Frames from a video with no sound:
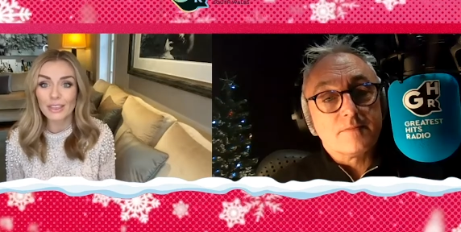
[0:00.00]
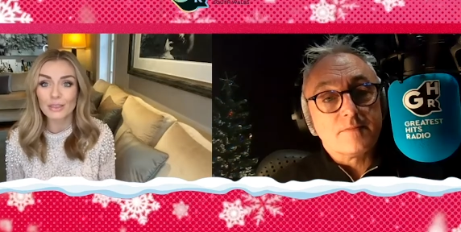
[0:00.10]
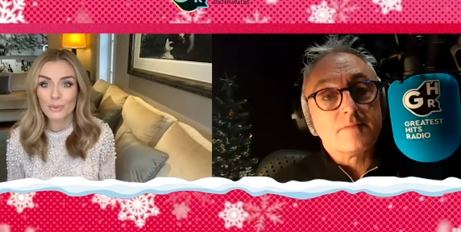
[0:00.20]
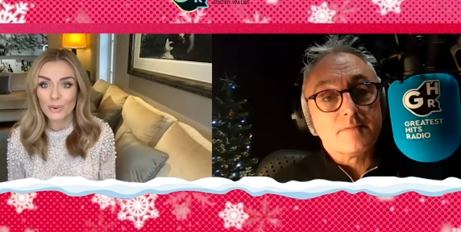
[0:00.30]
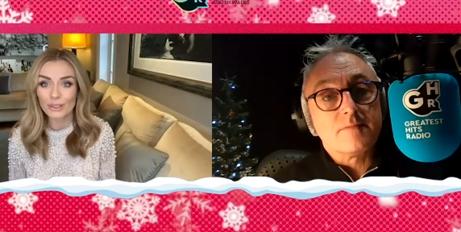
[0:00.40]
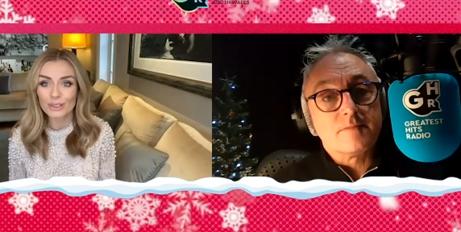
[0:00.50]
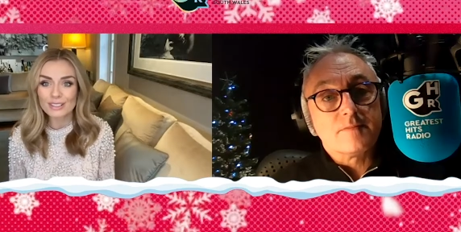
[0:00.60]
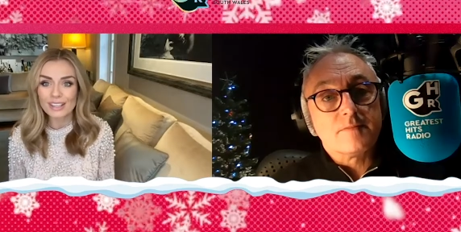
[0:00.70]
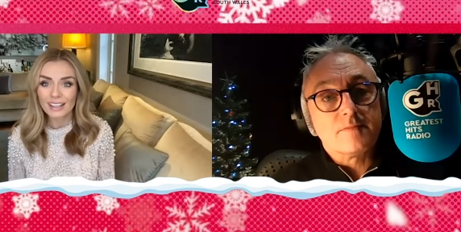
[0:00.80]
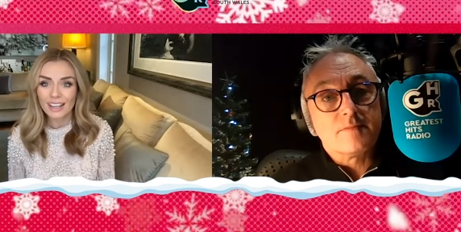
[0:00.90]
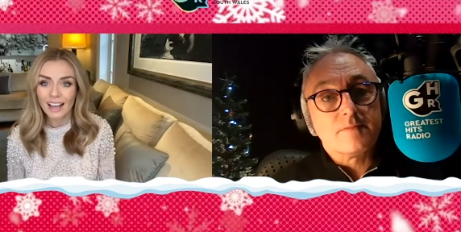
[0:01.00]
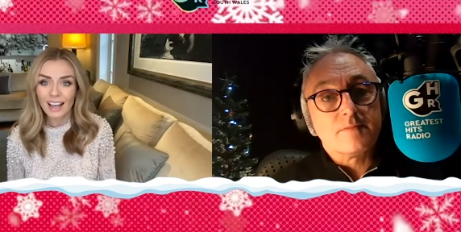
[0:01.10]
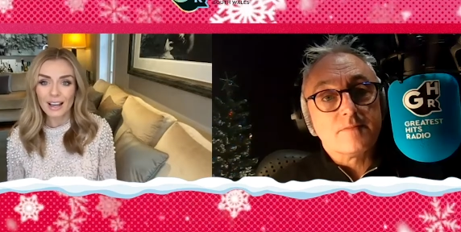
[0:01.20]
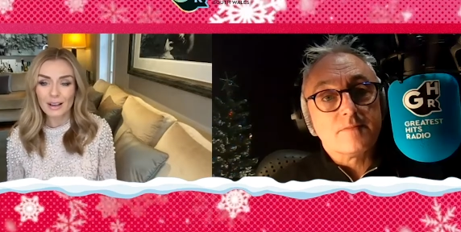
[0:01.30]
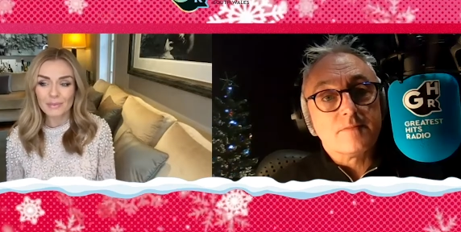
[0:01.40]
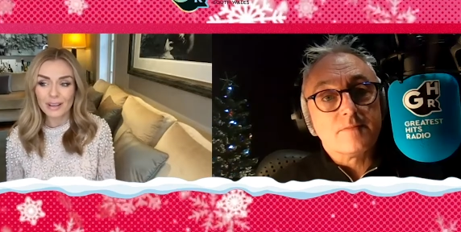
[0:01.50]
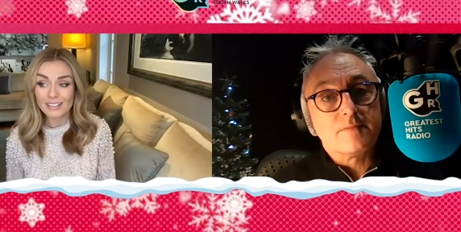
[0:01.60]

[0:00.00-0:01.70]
Speaker 1: in the world. Um,